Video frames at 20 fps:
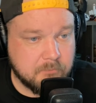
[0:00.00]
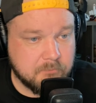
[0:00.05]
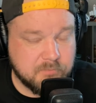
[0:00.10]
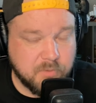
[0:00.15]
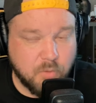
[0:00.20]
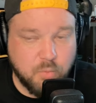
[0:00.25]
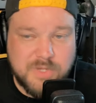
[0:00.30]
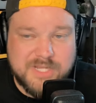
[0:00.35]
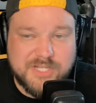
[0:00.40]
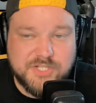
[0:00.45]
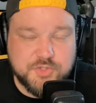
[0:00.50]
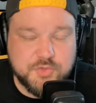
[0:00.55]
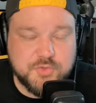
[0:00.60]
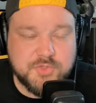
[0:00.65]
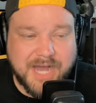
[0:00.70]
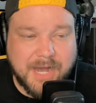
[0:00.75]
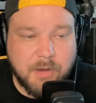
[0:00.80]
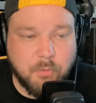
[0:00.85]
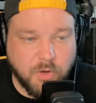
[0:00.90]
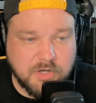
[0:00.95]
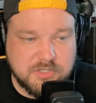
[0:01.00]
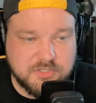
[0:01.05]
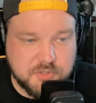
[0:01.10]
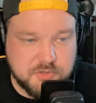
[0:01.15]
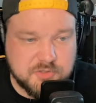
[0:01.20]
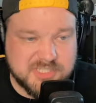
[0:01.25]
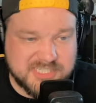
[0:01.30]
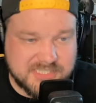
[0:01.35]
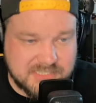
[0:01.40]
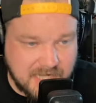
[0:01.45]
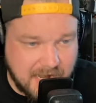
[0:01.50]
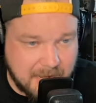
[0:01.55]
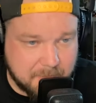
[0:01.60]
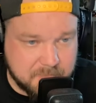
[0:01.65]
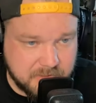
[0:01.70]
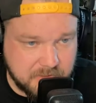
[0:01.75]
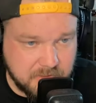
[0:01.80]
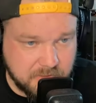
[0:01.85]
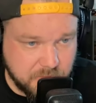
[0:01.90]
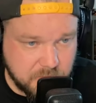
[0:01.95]
But we do not want to stop
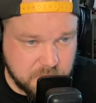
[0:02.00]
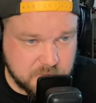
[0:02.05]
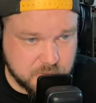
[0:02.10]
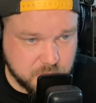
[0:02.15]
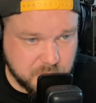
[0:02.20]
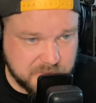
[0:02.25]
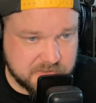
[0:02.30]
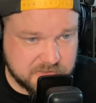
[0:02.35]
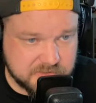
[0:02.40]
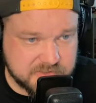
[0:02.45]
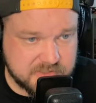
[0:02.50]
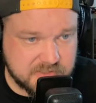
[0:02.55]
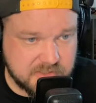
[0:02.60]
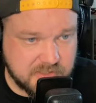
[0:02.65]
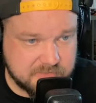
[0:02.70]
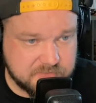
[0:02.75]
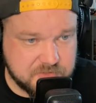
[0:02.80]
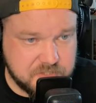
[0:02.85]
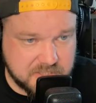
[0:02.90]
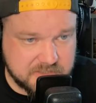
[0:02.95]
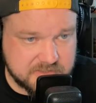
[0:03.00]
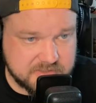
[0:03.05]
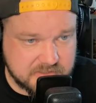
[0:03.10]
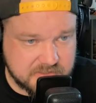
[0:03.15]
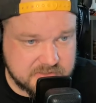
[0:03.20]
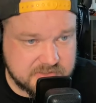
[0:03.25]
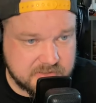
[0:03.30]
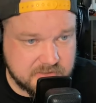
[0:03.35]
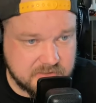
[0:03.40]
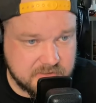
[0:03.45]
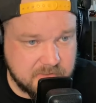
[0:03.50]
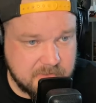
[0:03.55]
those wheels of justice.